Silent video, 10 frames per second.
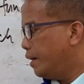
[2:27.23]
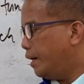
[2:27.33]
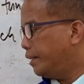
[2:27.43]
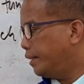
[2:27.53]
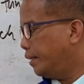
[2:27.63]

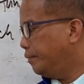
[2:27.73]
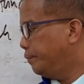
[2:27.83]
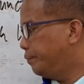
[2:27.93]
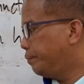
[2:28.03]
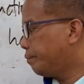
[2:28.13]
And
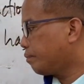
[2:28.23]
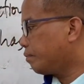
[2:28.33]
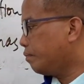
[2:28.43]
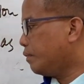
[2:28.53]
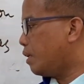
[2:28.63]
then
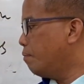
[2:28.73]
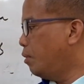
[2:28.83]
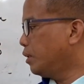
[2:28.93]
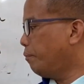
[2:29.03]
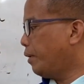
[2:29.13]

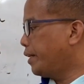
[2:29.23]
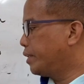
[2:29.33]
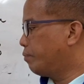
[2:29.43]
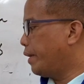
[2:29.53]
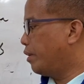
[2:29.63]
multiply
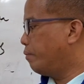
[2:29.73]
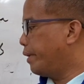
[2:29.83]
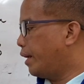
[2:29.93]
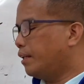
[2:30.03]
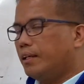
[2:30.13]
this
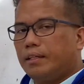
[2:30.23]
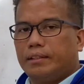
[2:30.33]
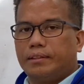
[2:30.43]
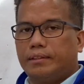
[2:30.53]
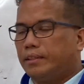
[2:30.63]
binomial.
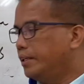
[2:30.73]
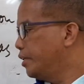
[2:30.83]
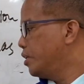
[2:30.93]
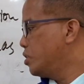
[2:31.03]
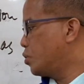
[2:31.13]

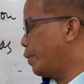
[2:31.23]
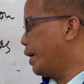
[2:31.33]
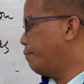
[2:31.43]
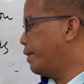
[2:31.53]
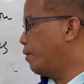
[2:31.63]
So we
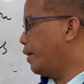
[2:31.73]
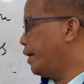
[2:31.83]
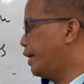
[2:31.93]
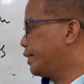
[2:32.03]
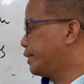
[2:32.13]
have now
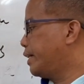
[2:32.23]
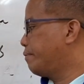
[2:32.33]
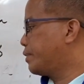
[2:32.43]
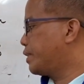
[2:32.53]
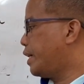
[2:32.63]
x
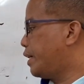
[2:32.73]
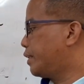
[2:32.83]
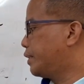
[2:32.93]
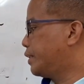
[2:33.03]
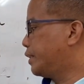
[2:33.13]
times
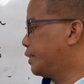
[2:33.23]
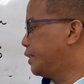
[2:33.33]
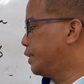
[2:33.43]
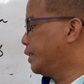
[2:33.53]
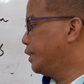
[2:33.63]
x
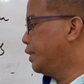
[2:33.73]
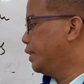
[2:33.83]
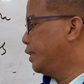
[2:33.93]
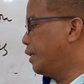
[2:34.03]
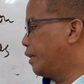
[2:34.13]

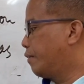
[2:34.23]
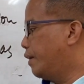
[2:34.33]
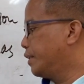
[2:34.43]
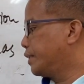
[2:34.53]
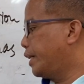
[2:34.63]

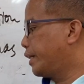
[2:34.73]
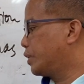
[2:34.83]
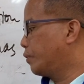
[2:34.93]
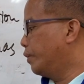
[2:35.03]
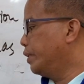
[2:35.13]
equals
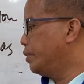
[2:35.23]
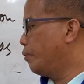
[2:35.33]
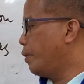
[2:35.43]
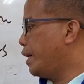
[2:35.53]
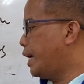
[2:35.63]
x squared.
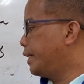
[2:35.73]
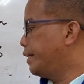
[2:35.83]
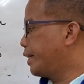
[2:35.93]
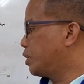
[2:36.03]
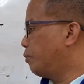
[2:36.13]
We added
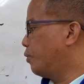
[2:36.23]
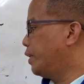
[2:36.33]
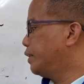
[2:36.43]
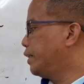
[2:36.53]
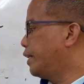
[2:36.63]

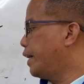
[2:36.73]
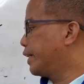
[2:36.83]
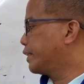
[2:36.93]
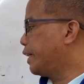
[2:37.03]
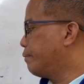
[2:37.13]
exponent. Then
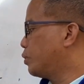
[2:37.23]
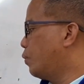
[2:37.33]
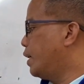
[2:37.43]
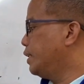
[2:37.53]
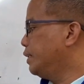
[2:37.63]
x times
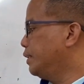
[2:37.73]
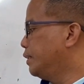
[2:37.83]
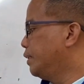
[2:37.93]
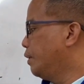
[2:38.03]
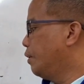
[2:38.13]
1,
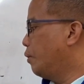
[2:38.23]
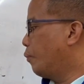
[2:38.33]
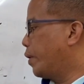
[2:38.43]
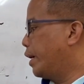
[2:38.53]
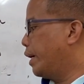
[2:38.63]

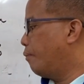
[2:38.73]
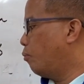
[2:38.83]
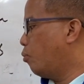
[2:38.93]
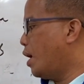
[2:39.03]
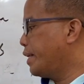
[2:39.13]
we
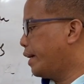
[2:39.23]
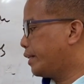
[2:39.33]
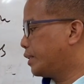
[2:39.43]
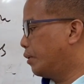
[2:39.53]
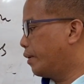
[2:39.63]
have
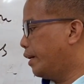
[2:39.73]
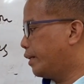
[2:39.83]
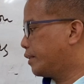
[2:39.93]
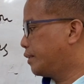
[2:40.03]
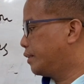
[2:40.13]
1x or
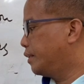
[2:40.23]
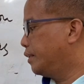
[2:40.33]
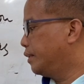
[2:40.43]
x.